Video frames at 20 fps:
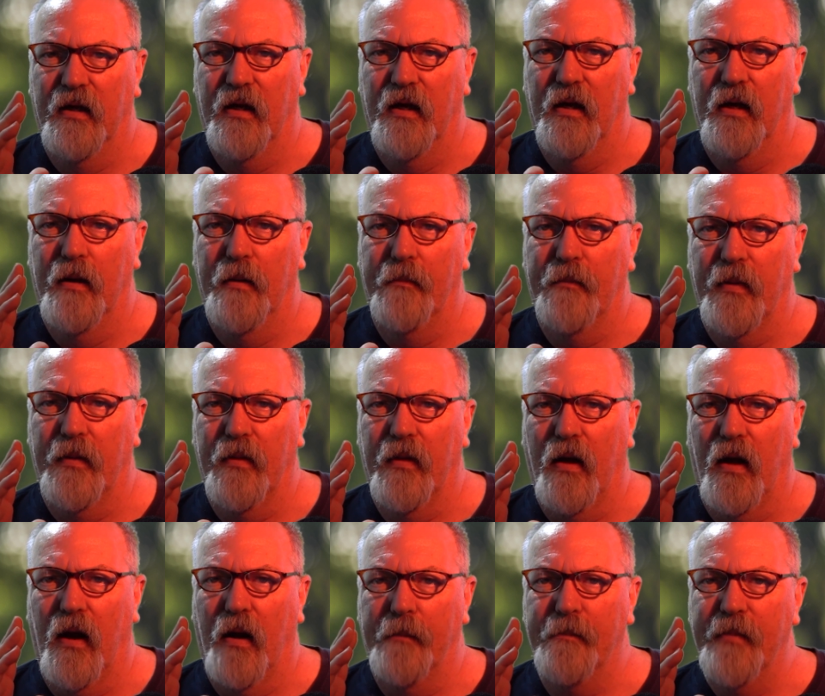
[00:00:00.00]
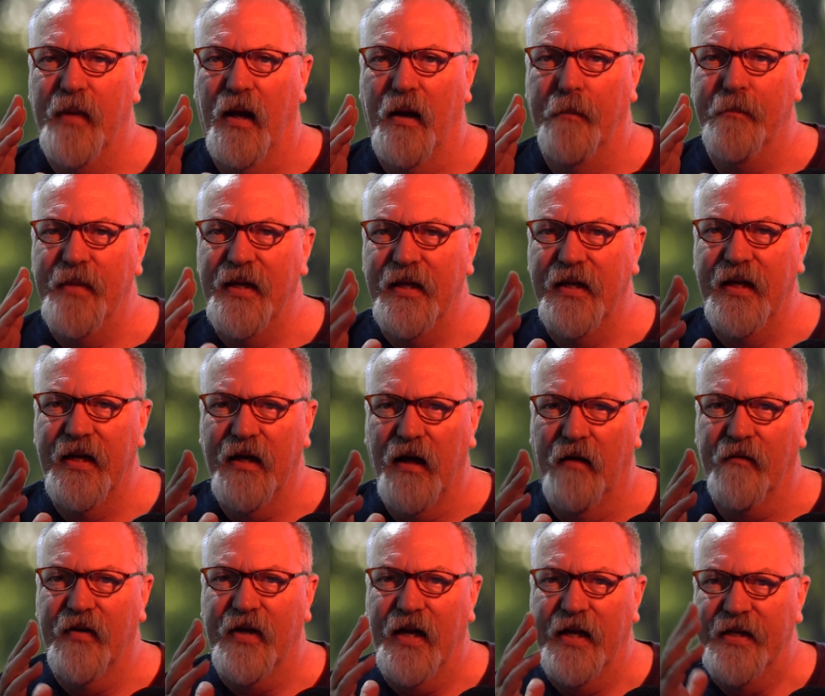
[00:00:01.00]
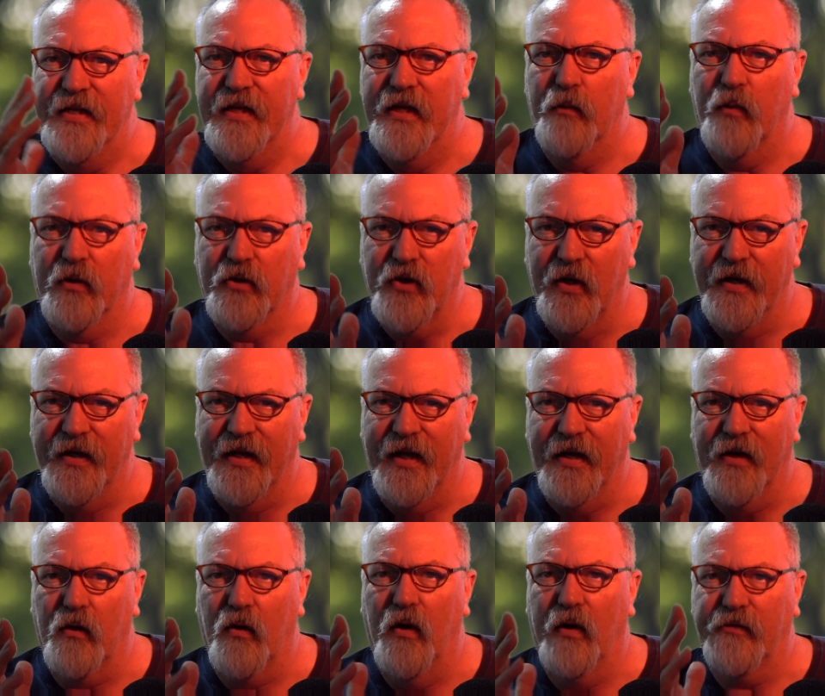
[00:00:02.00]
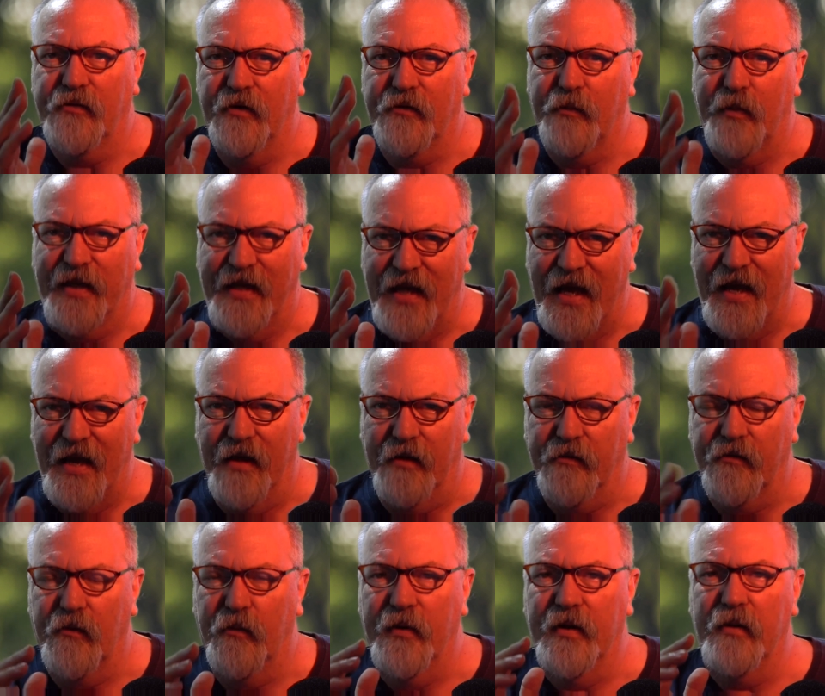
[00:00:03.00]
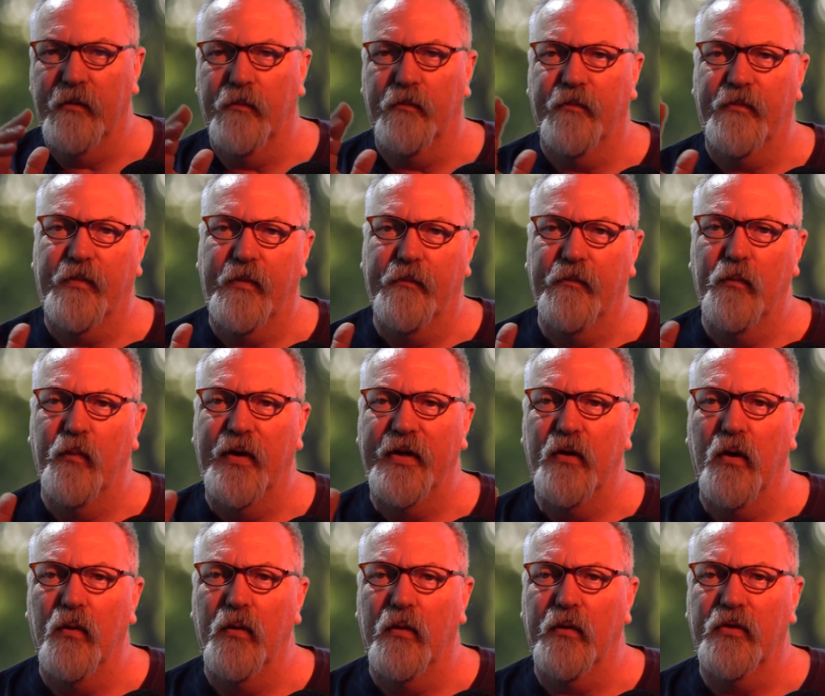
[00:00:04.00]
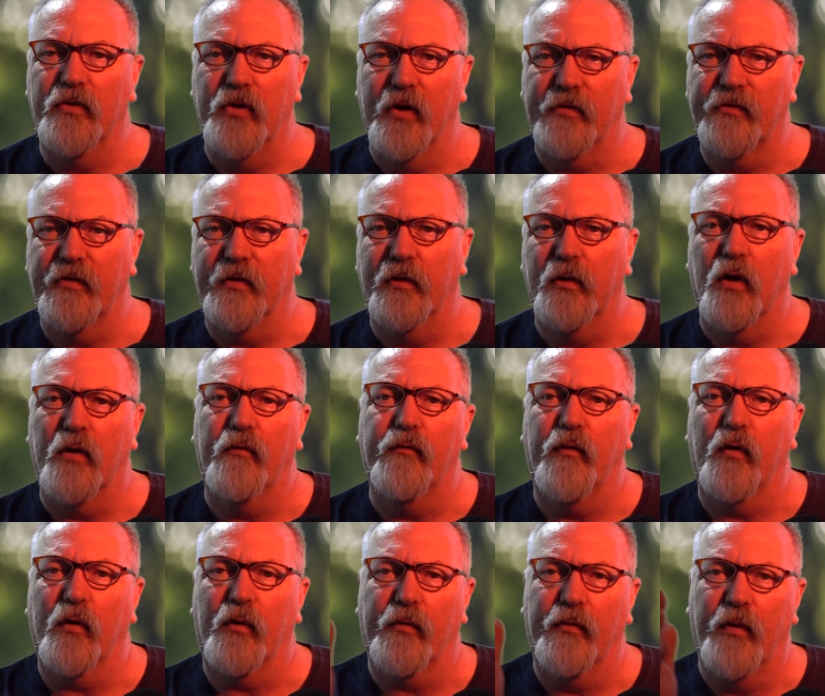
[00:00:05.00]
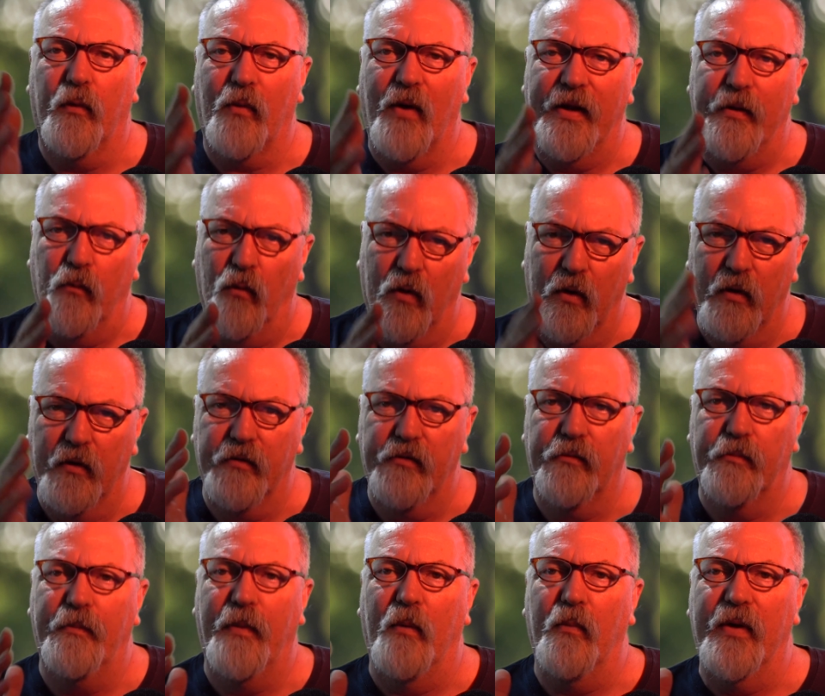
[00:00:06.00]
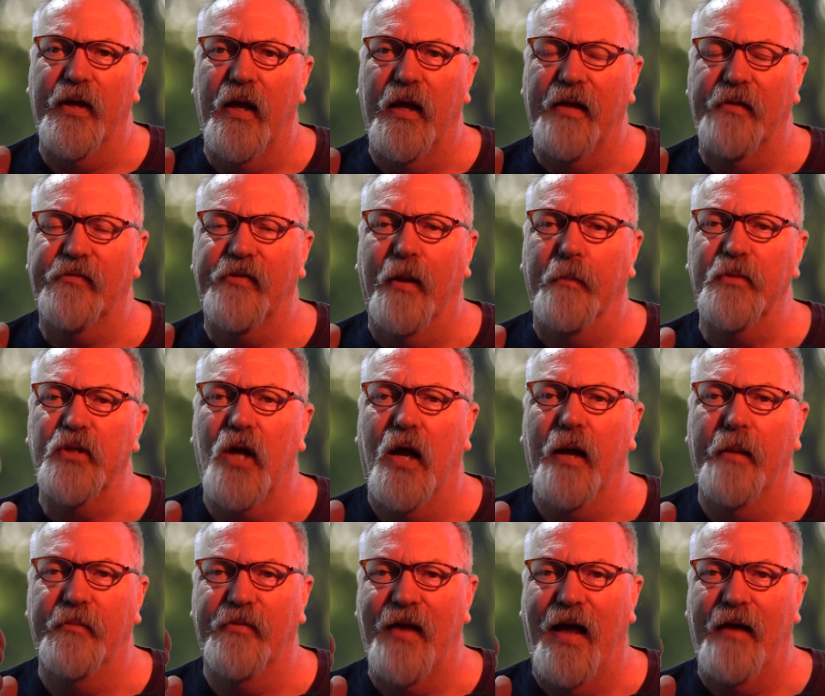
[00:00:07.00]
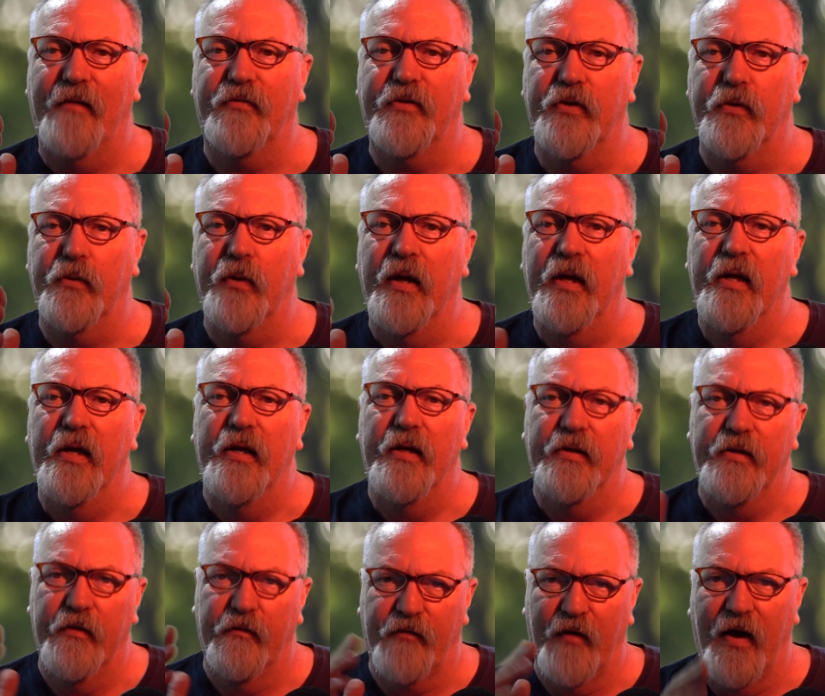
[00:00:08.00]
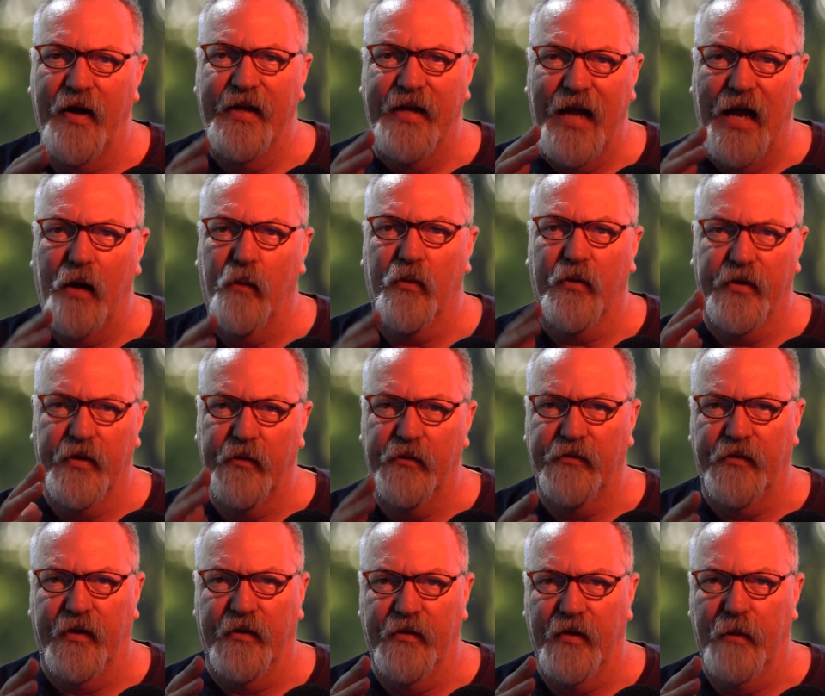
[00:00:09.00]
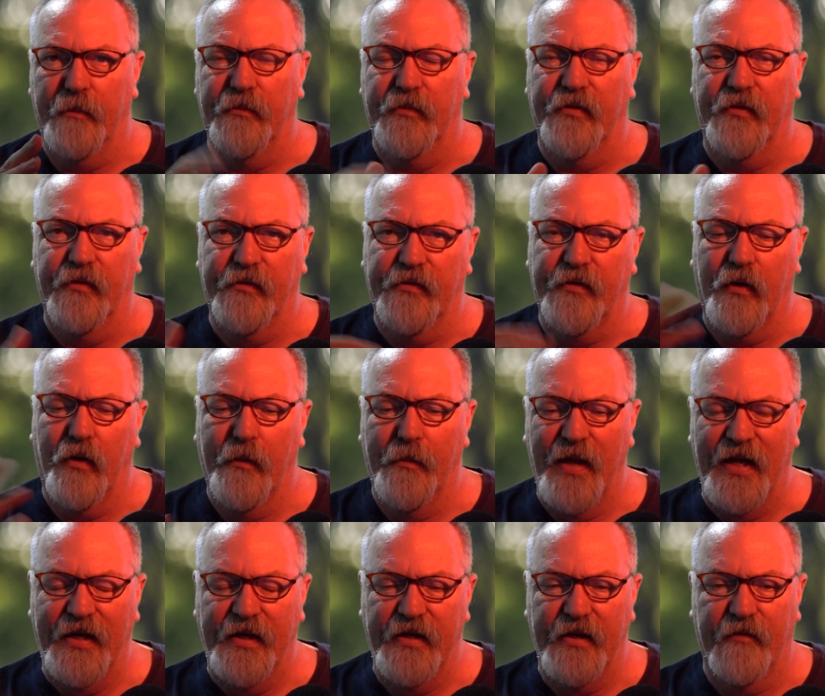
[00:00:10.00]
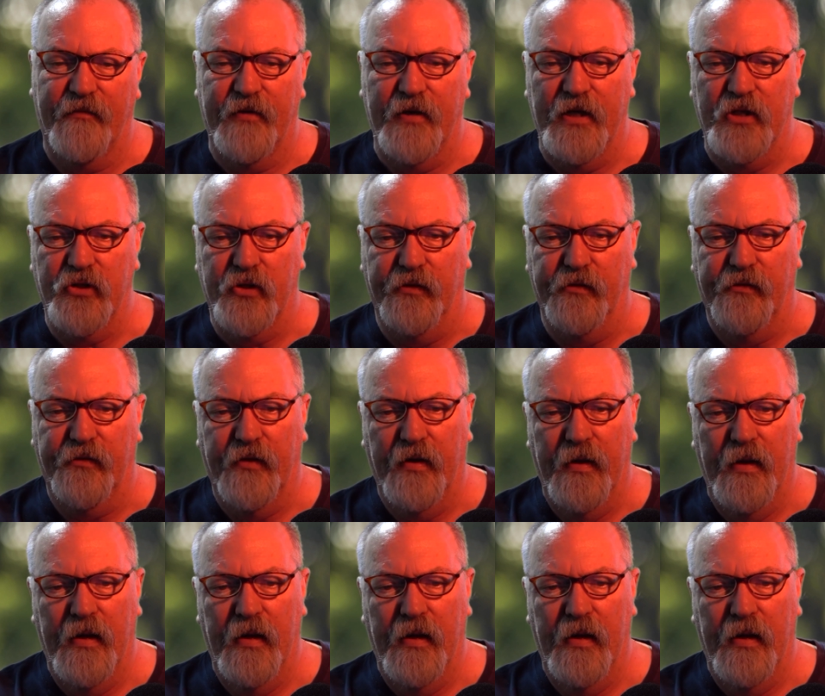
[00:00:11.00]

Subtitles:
a meaning of an idea we're trying to get across as we can. So we don't just look for the right words, but we sometimes have to define how we're using them, since there are many definitions.